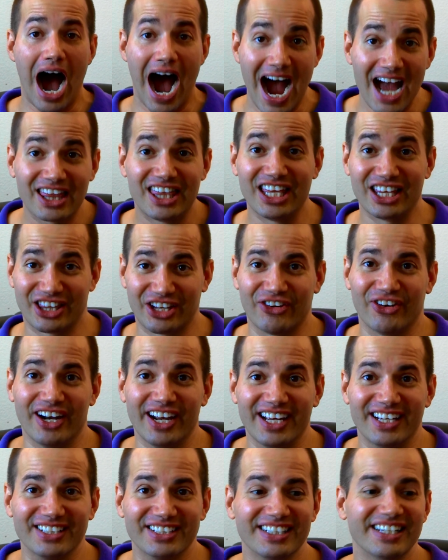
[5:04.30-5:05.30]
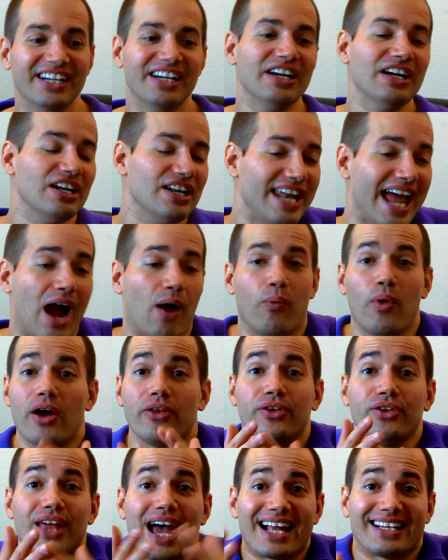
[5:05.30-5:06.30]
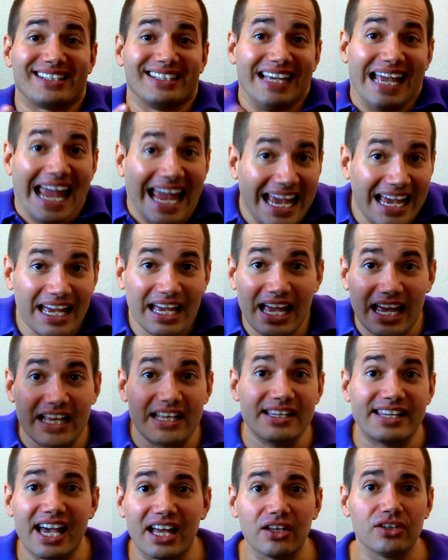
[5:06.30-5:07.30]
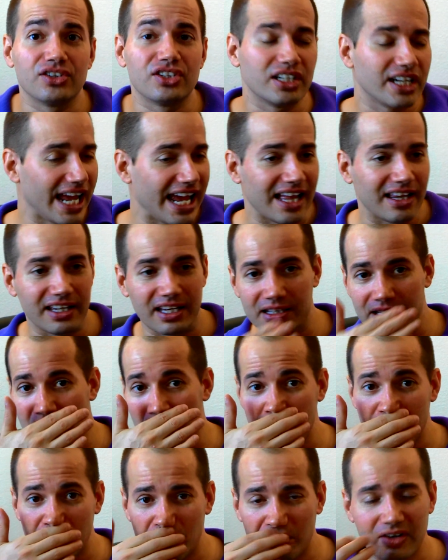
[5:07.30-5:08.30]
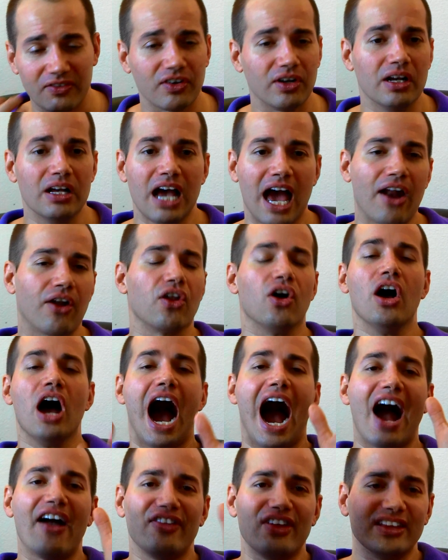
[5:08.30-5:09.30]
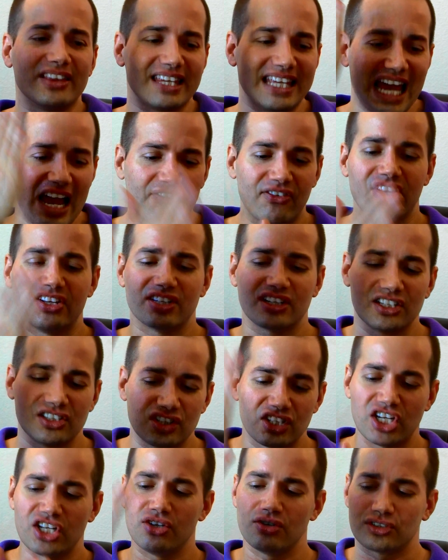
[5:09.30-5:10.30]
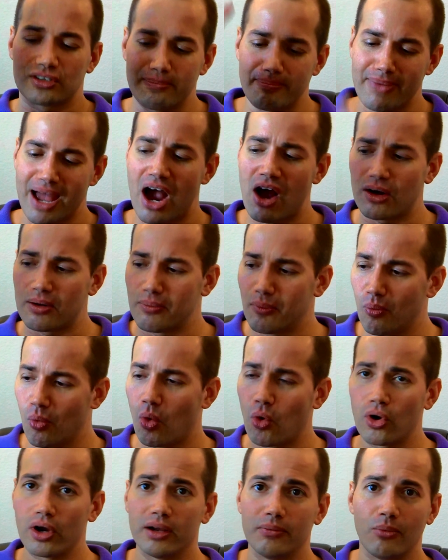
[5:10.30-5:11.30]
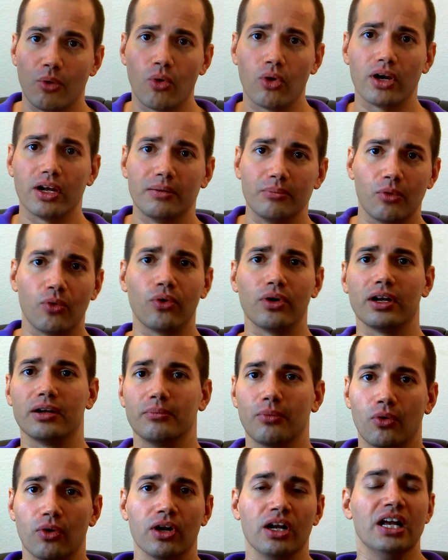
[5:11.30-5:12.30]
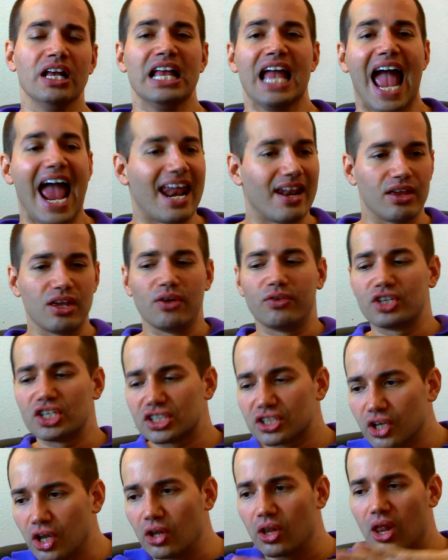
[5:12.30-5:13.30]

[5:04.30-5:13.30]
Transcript: I think there is. Now, whether that's intelligent alien life, whatever, I don't know. I think the evidence continues to mount more and more and more and more, and you just, the